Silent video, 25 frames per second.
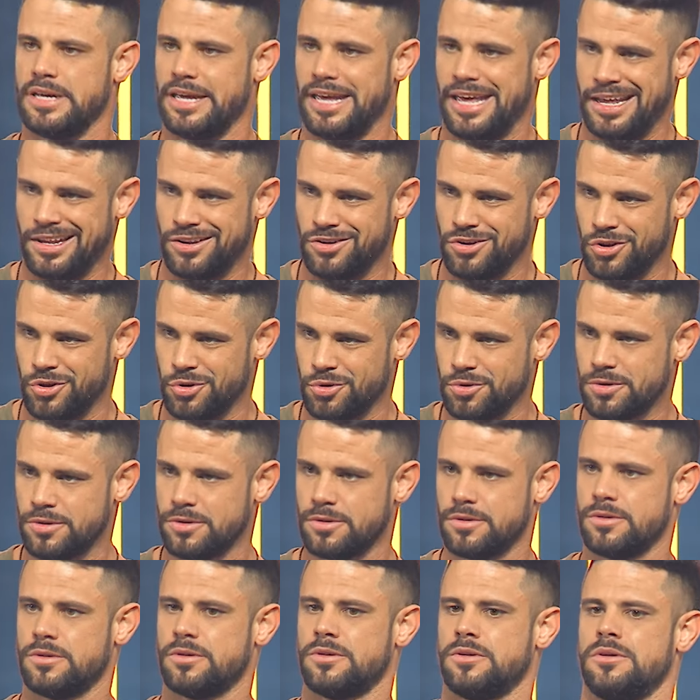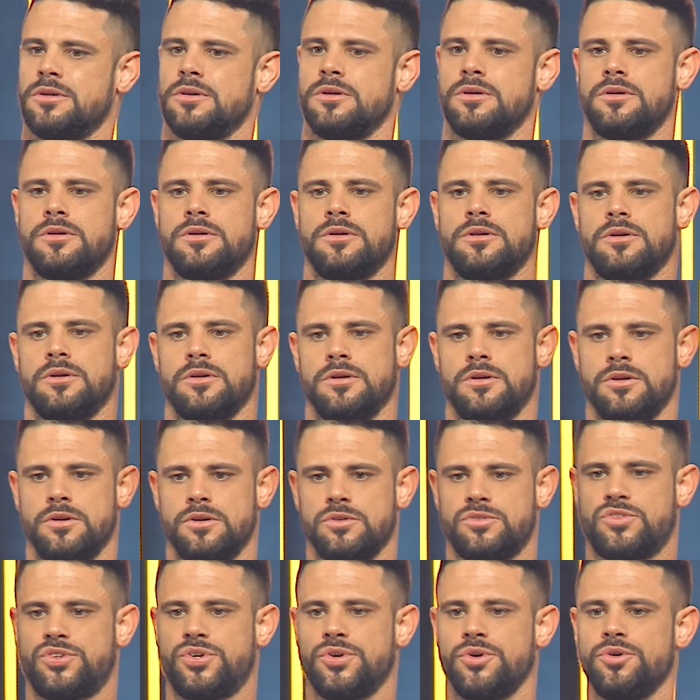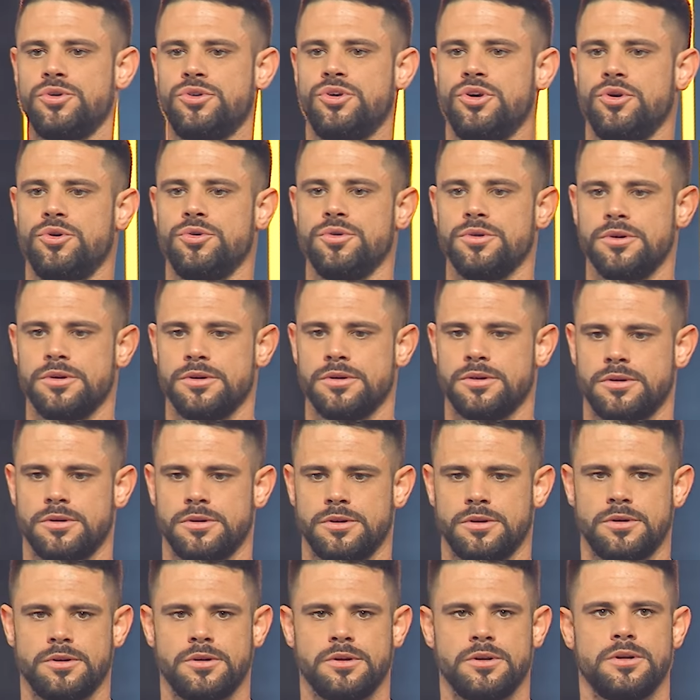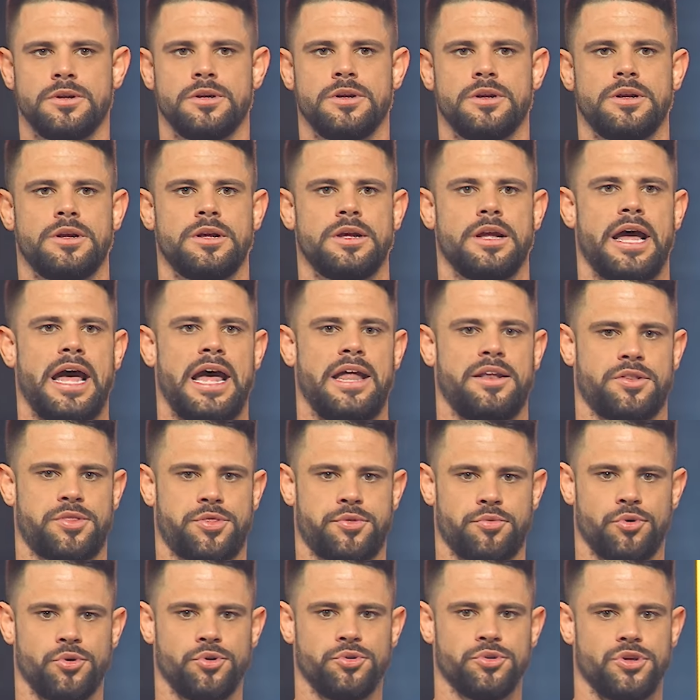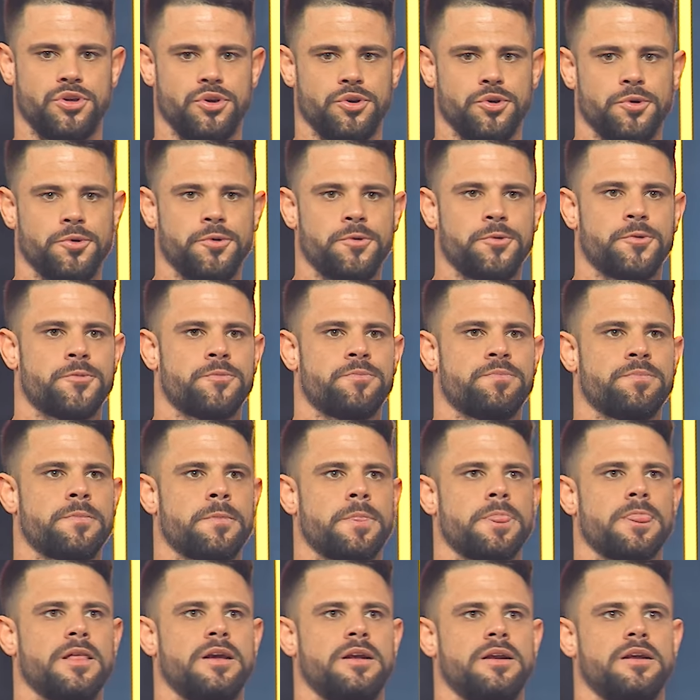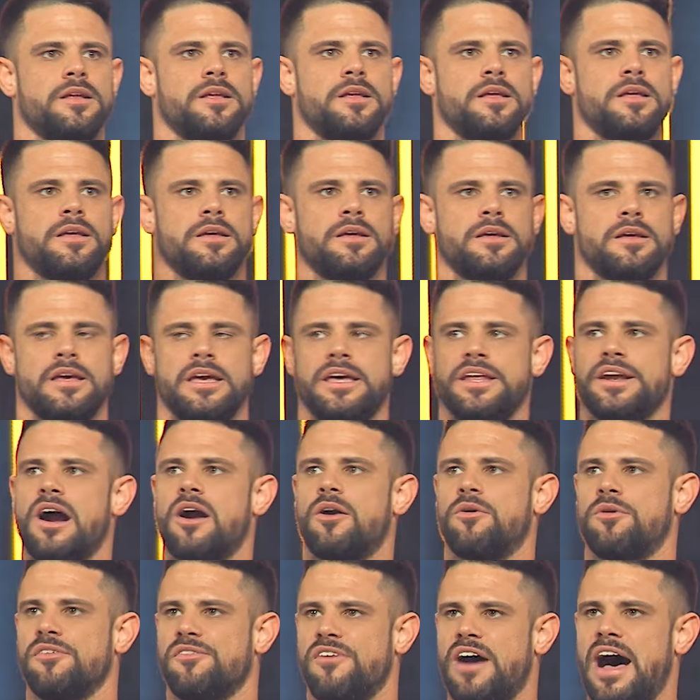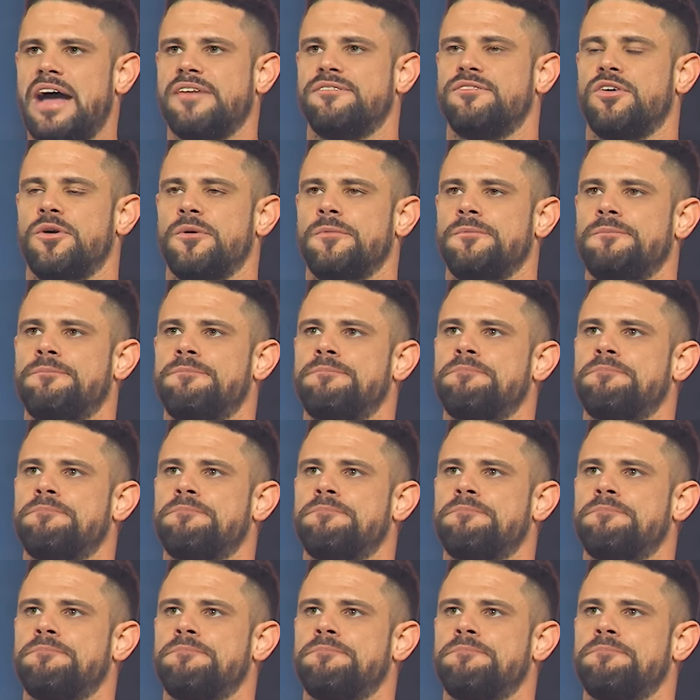in you, to you, and through you in our revival.